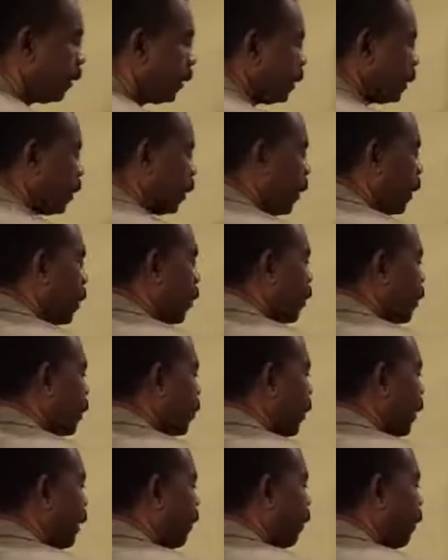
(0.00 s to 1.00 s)
So we go to
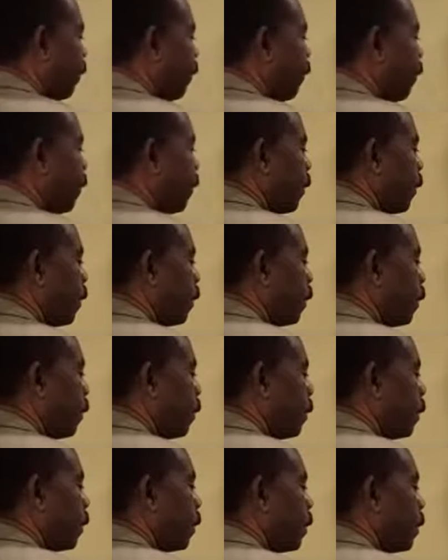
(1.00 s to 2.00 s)
24
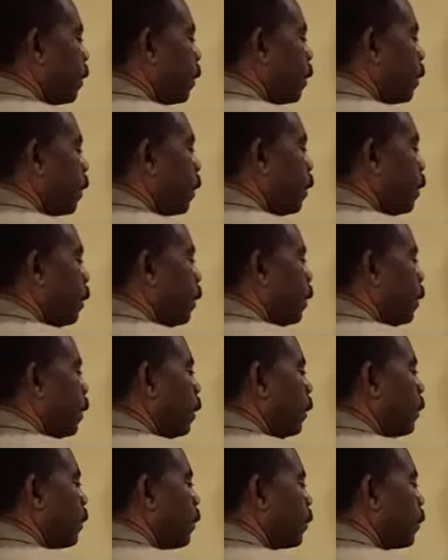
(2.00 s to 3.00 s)

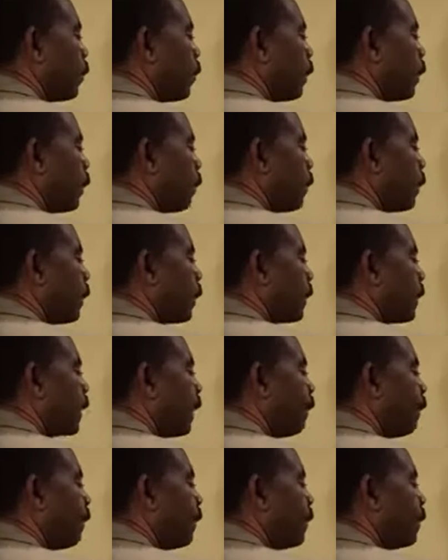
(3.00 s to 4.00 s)
squared plus
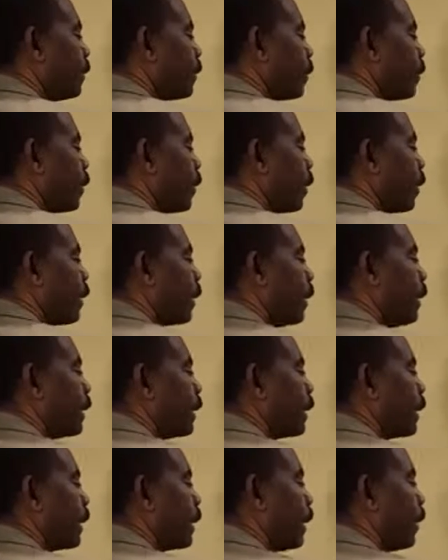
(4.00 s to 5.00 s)
7 squared.
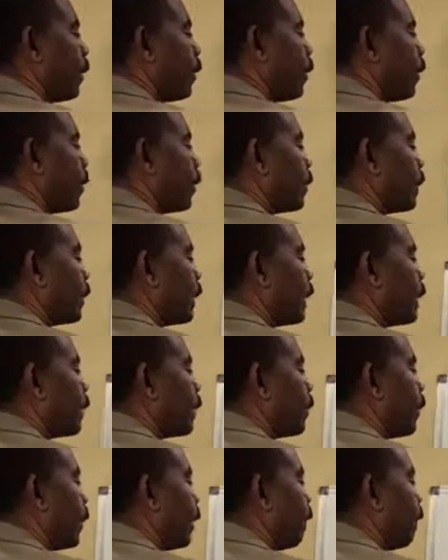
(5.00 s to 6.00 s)
Is it equal to
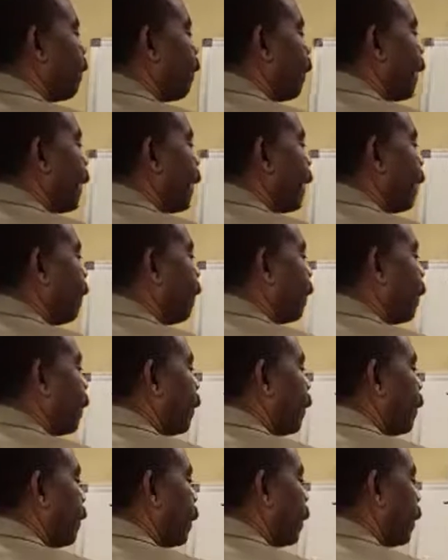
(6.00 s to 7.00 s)
625?
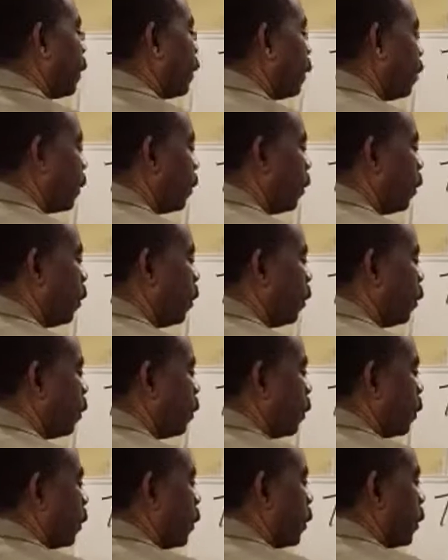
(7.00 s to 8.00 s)

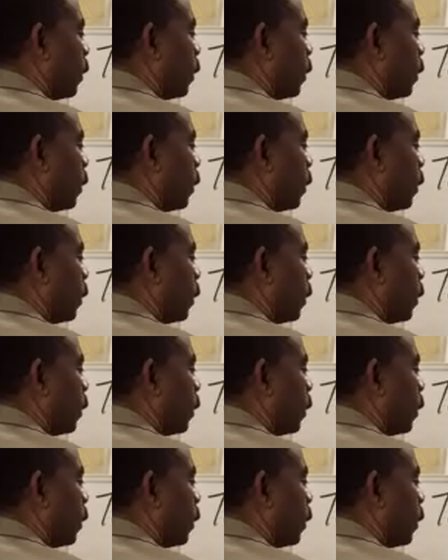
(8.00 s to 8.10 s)
Whoa.